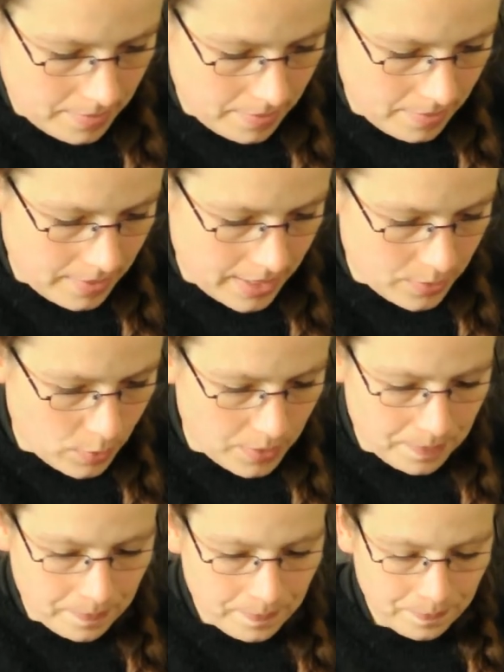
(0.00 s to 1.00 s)
This one.
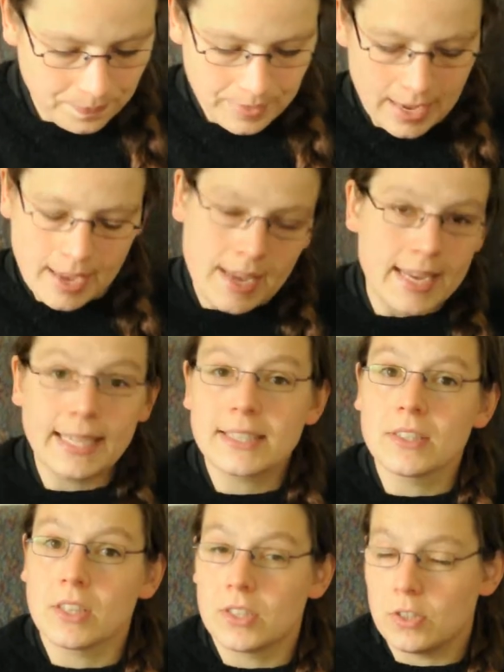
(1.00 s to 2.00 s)
It's
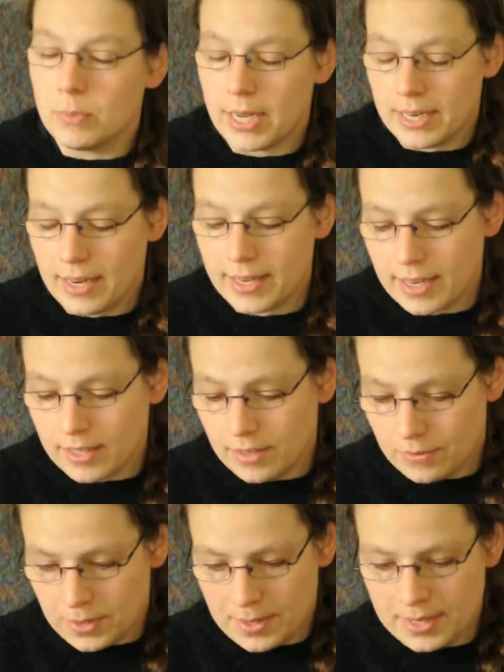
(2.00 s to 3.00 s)
not too bad. I can live
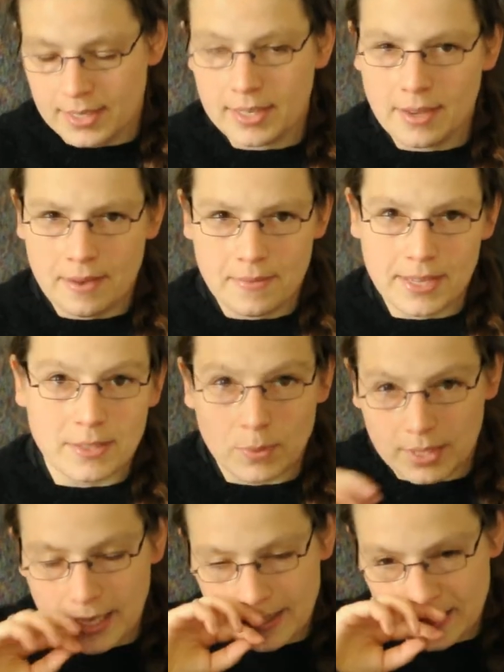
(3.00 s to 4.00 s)
with it. That's what
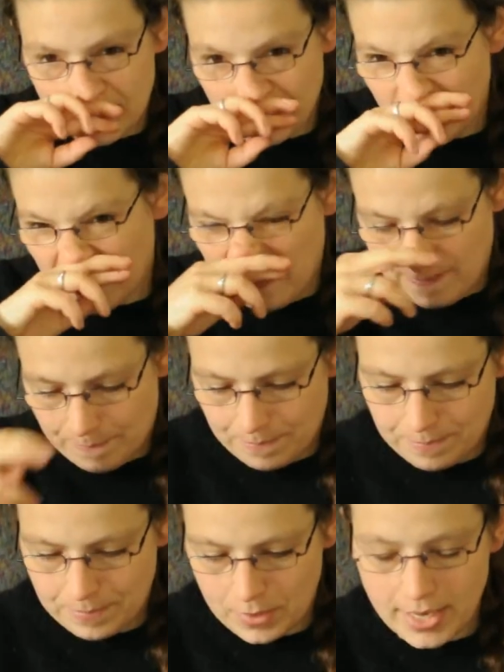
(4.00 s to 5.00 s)
cats are for,
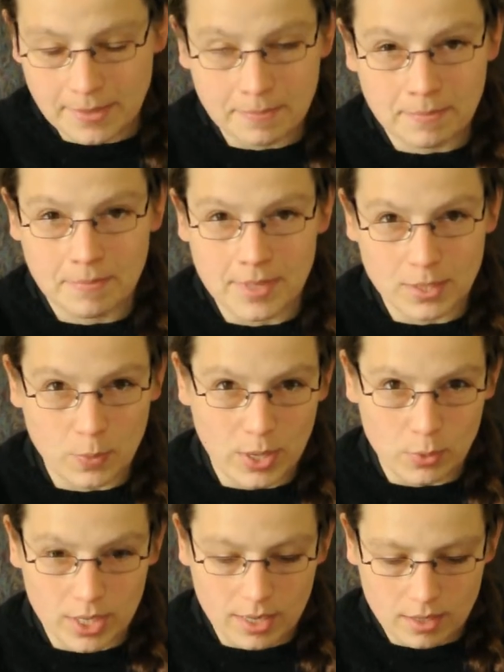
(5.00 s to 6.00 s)
right? That's why
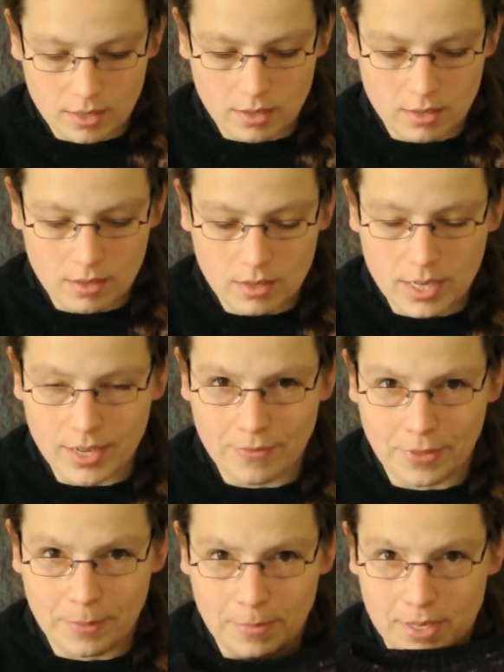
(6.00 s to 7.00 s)
we have
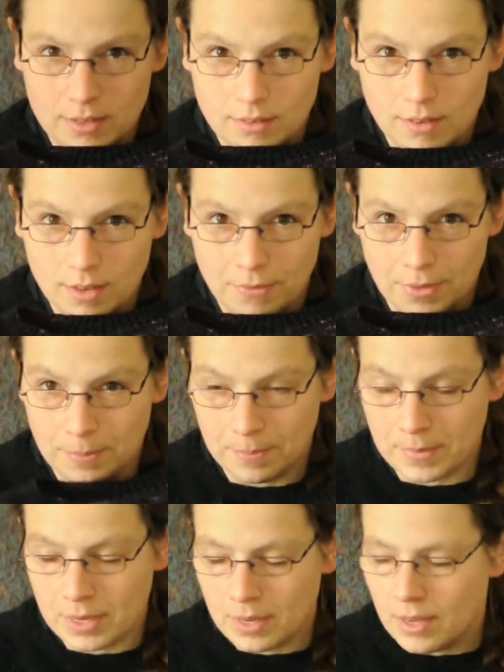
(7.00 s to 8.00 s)
them and love them.
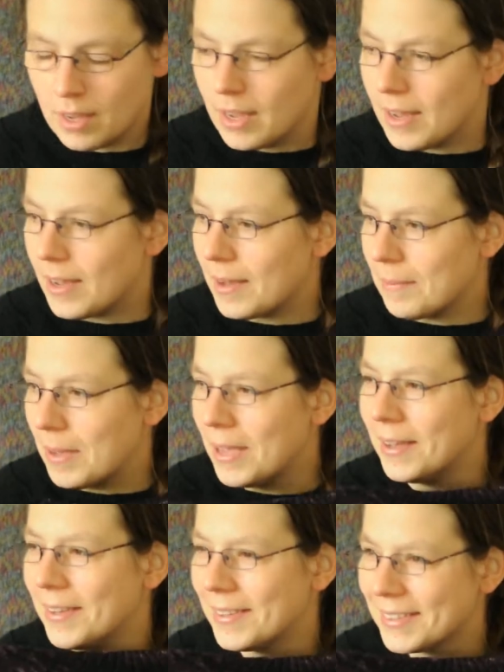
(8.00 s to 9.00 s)

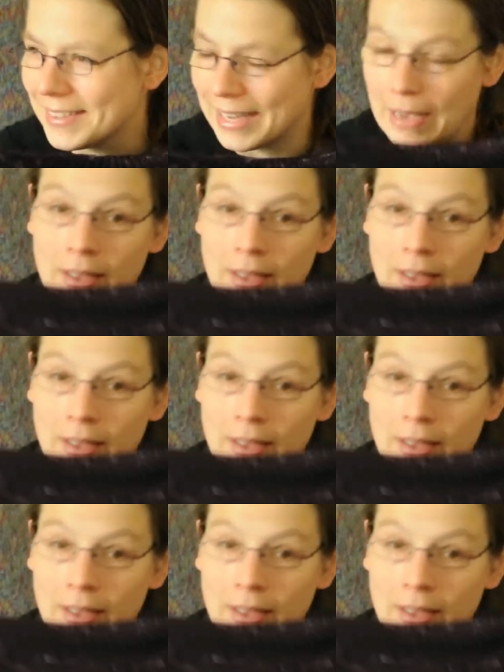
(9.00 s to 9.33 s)
Yeah.